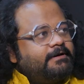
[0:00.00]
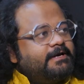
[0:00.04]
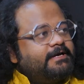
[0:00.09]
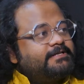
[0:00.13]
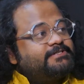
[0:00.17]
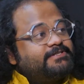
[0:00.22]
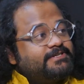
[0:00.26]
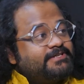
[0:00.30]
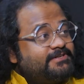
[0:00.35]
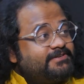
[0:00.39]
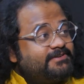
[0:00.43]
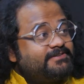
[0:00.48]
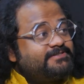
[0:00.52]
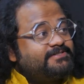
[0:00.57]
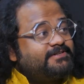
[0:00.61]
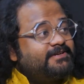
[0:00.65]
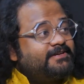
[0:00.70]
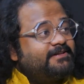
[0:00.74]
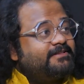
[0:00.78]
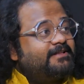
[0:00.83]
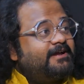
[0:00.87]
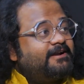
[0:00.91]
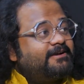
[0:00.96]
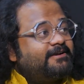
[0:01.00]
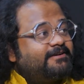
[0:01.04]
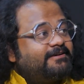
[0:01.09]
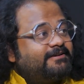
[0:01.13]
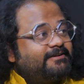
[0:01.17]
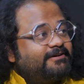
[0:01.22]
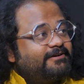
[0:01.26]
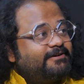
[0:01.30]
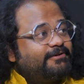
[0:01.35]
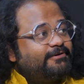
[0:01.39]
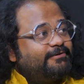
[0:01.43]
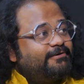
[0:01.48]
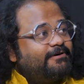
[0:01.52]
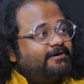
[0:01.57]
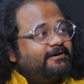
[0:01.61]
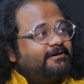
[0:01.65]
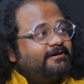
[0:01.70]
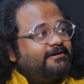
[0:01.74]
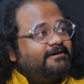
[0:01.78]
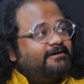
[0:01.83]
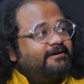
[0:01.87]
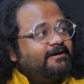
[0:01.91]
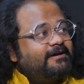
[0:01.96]
It's interesting that you
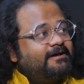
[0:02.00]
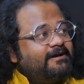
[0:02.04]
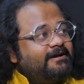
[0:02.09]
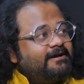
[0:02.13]
are